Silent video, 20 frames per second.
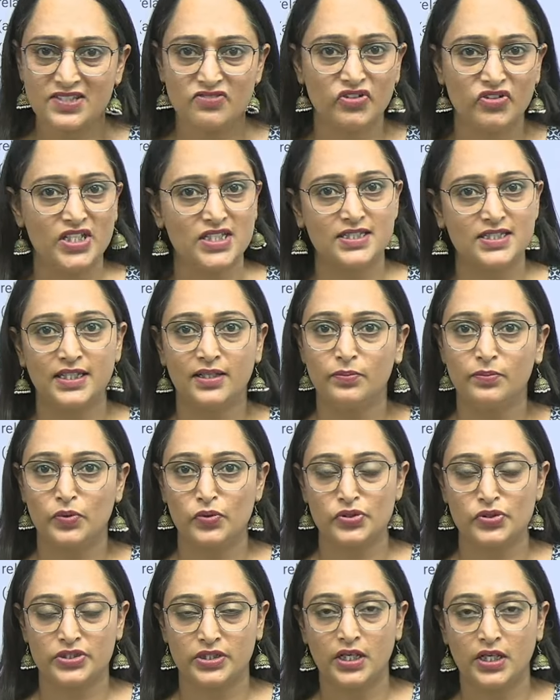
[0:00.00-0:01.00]
reasoning
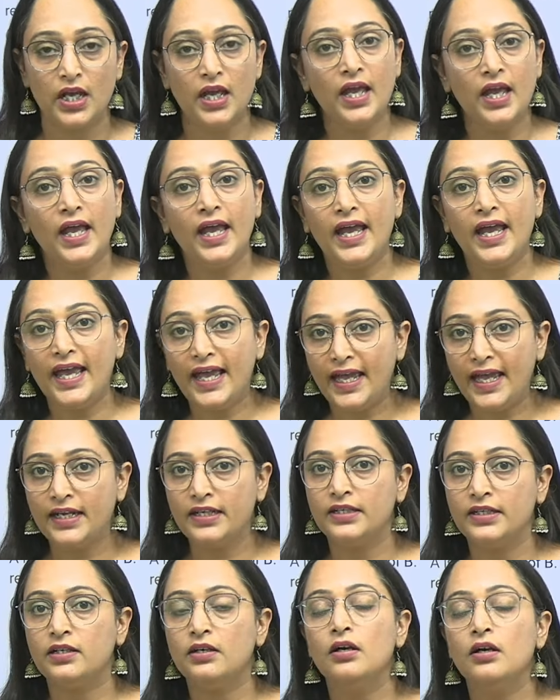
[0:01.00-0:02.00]
portion, and
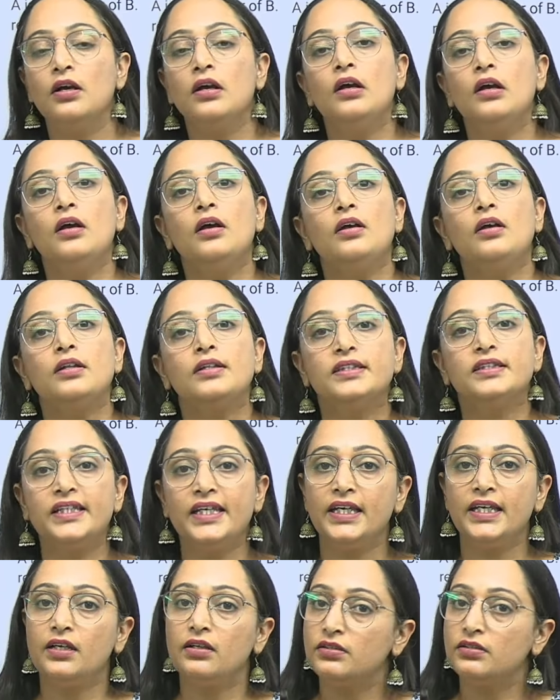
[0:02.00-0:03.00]

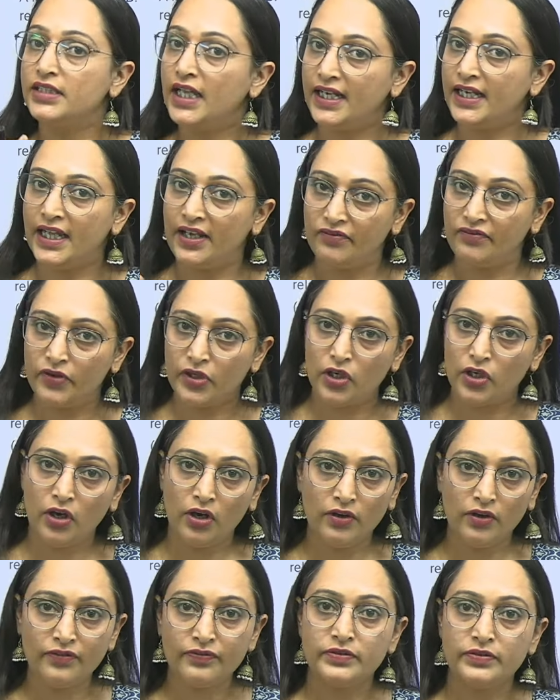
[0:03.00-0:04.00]
the level
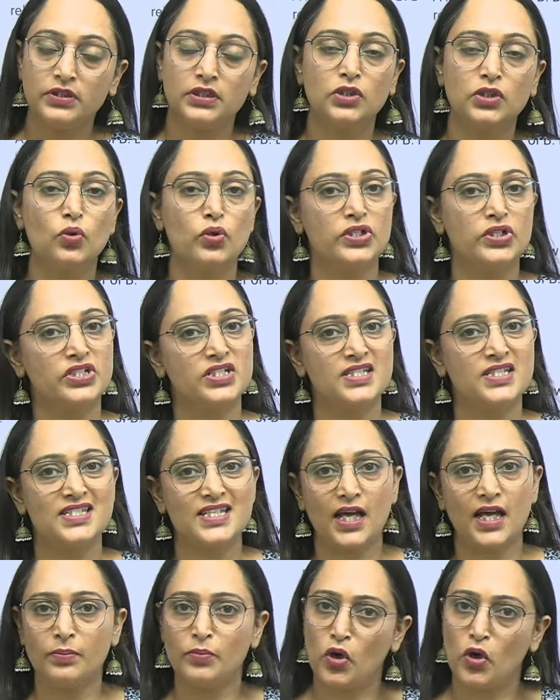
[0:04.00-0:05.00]
of questions are
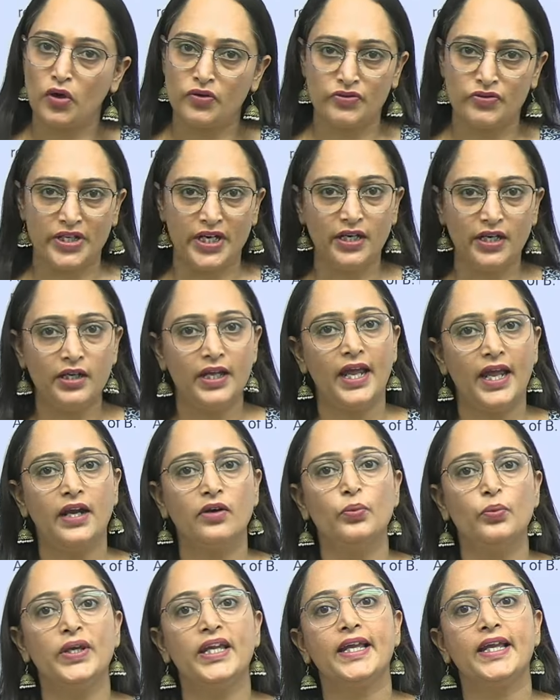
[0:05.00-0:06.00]
moderate and
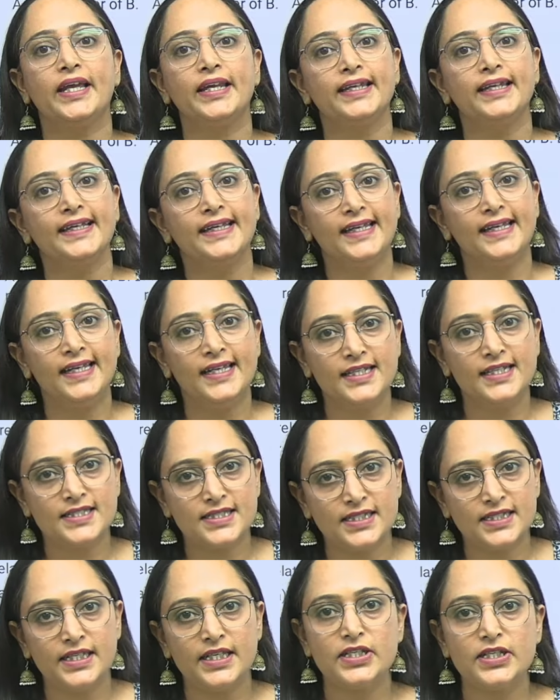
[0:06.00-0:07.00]
we can
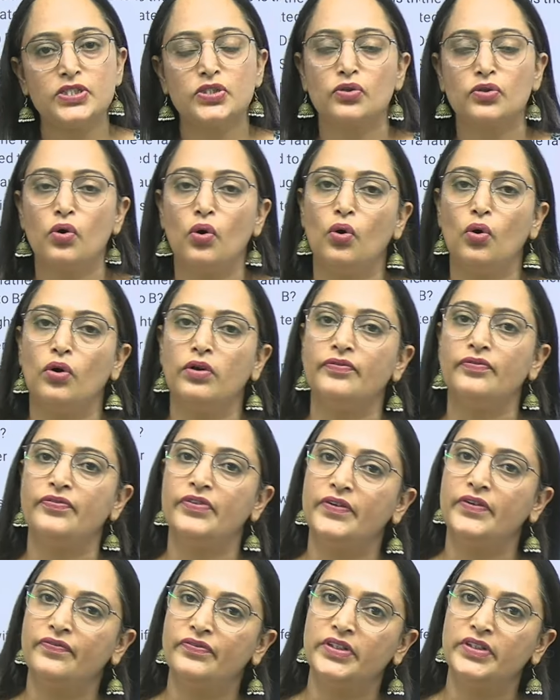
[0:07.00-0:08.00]
easily score
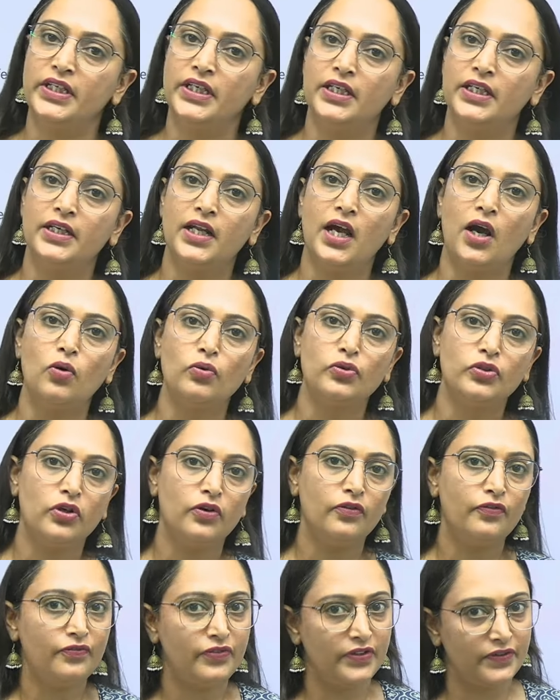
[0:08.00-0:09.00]
15 out
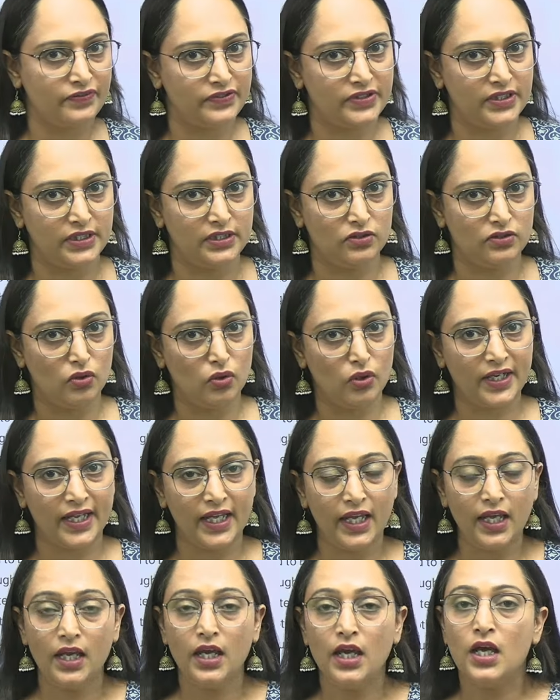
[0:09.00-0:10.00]
of 15. Okay,
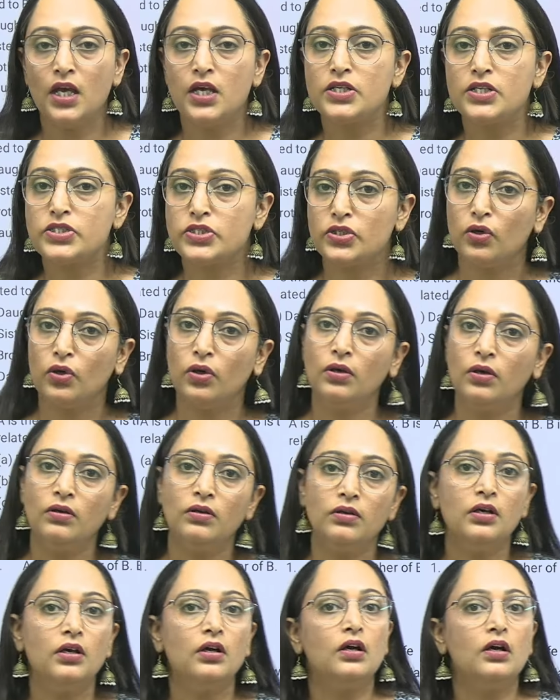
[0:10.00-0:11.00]
so
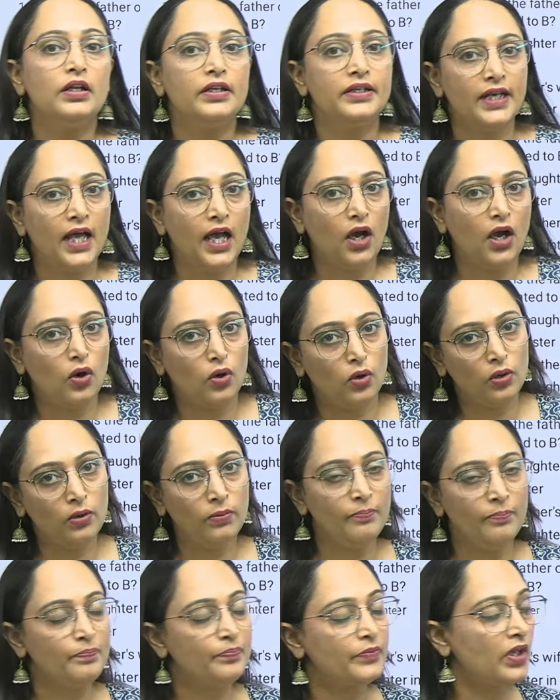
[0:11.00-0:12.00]
now
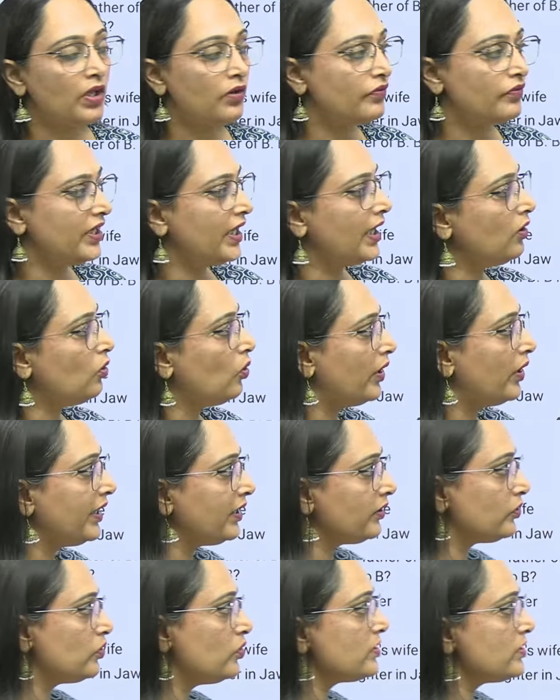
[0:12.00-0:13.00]
we are going
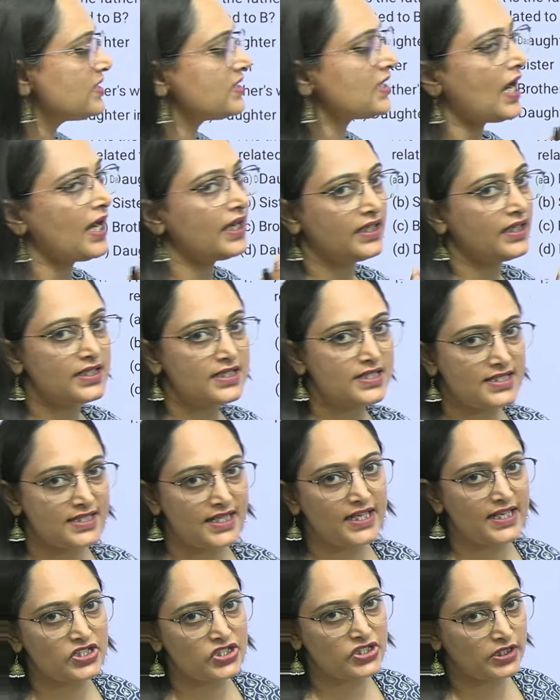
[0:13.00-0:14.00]
to start our
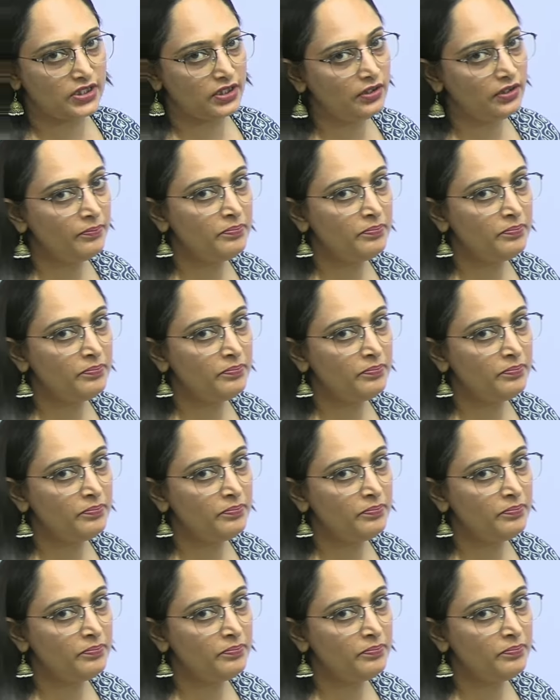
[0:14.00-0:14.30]
session.